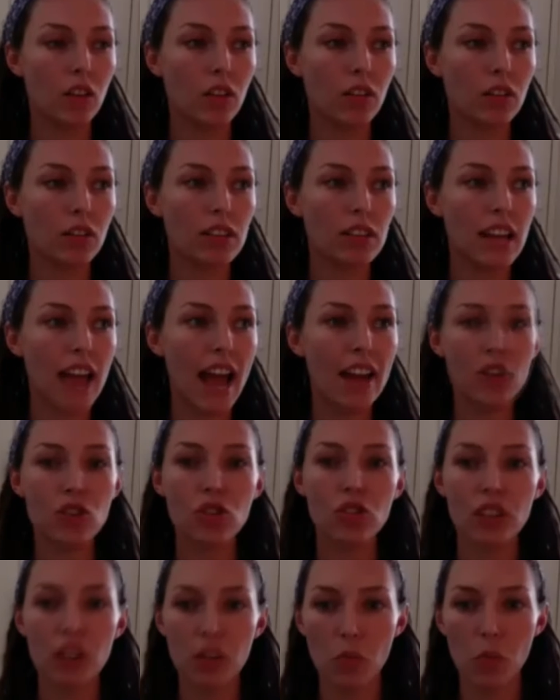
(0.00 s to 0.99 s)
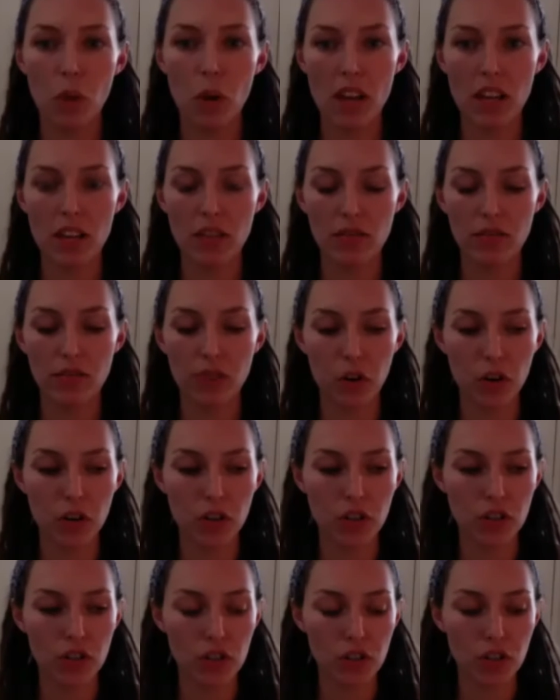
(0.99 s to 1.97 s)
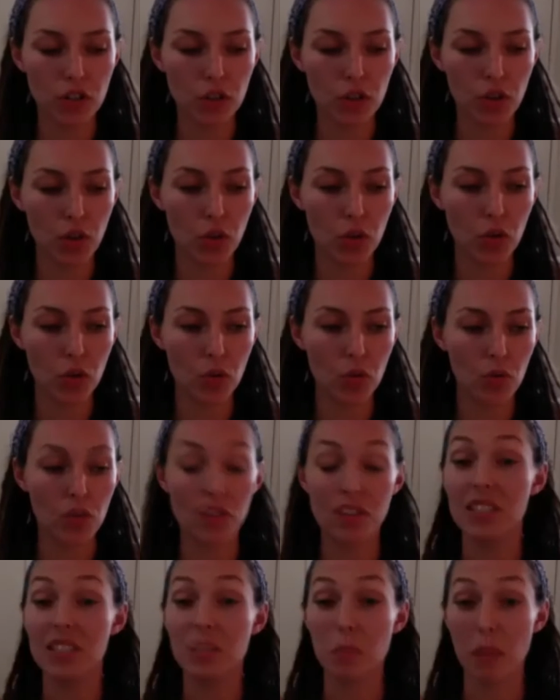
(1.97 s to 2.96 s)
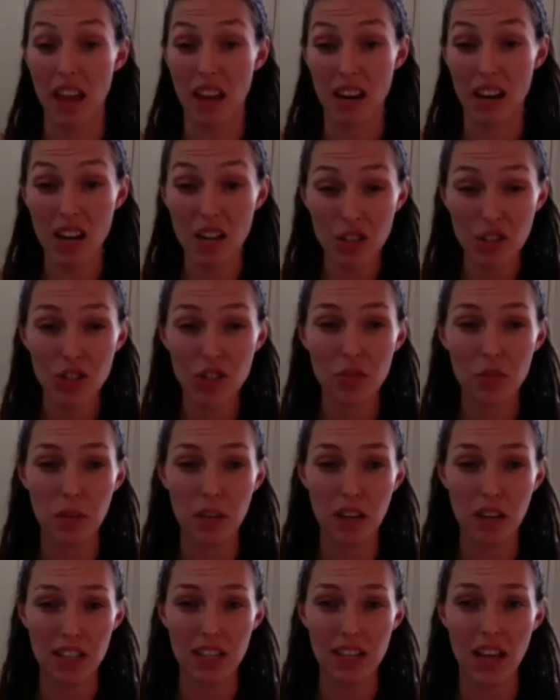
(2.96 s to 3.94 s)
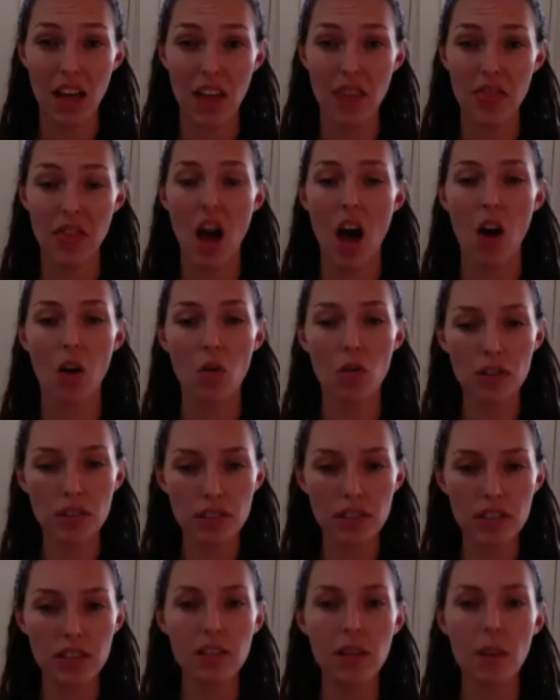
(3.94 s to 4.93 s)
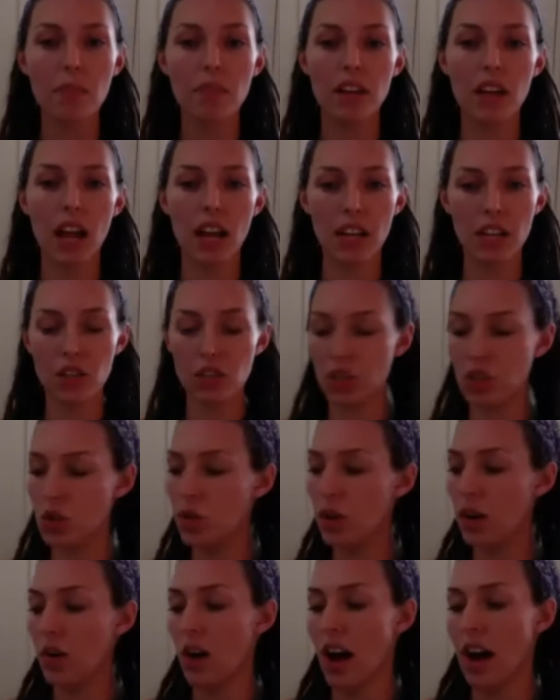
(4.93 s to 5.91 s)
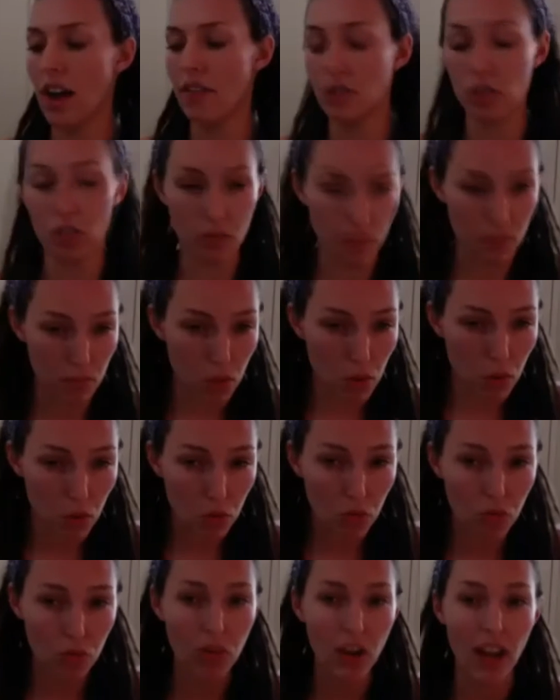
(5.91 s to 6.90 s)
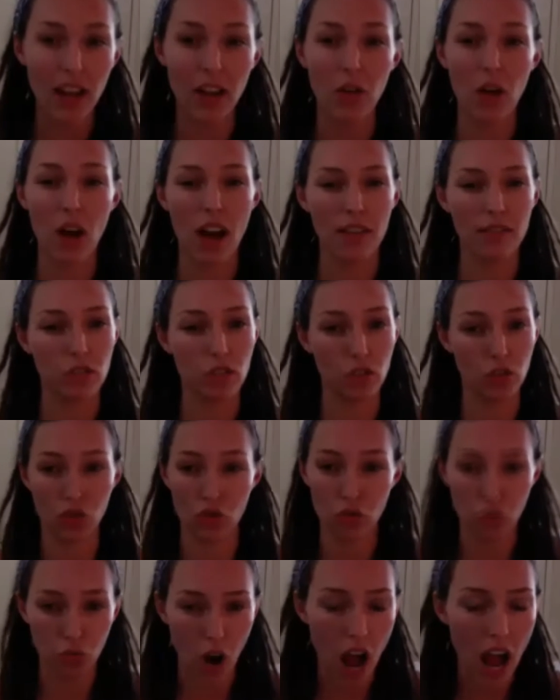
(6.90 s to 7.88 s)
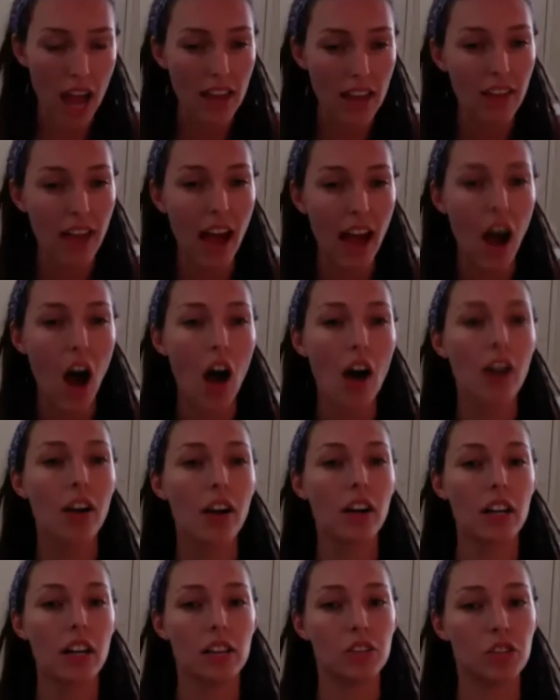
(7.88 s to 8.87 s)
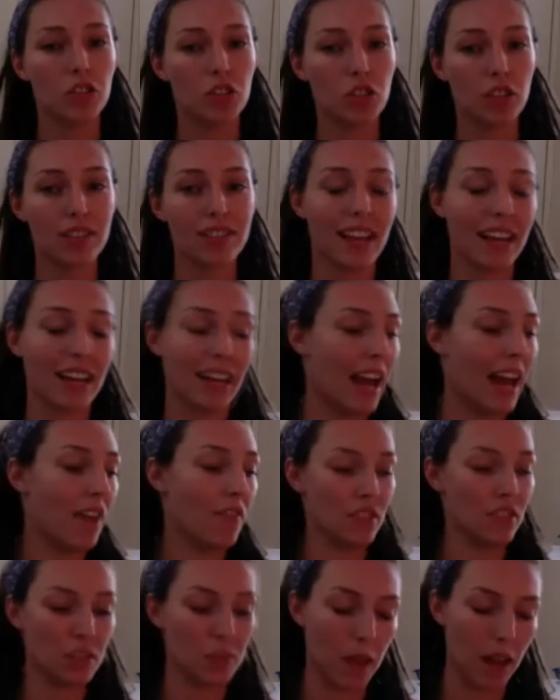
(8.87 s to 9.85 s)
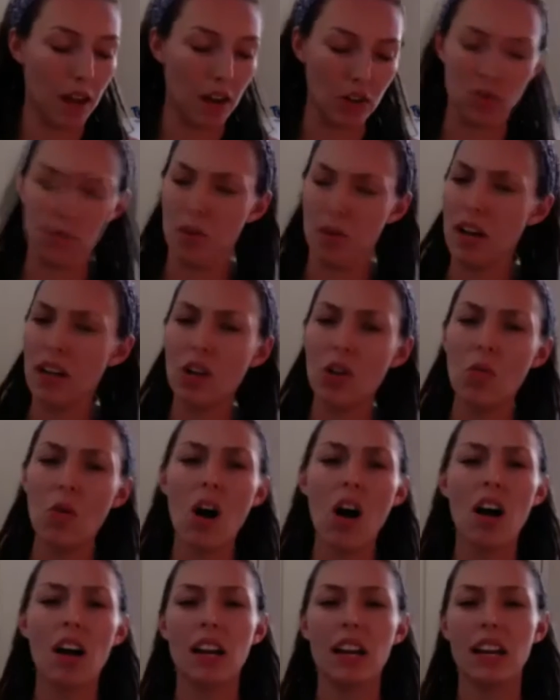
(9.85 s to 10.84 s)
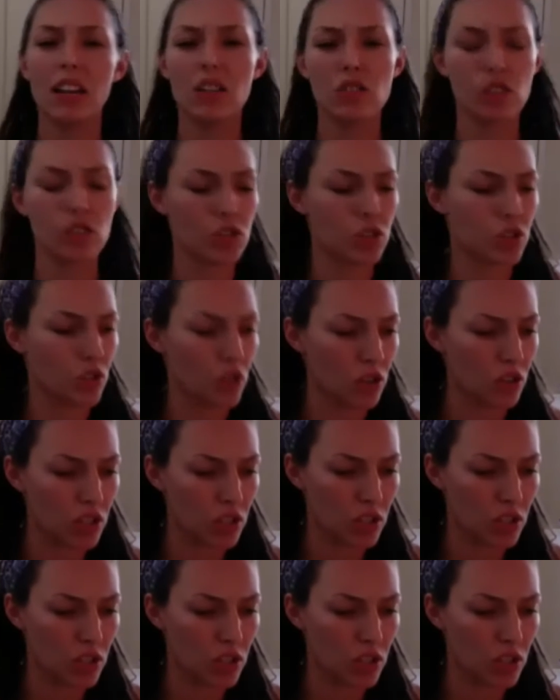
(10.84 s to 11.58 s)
naturally went first to the Spanish because I thought, oh, this is something I could do. I don't have to move. I don't have to try that hard. It's just I could have the Spanish radio on. I could just turn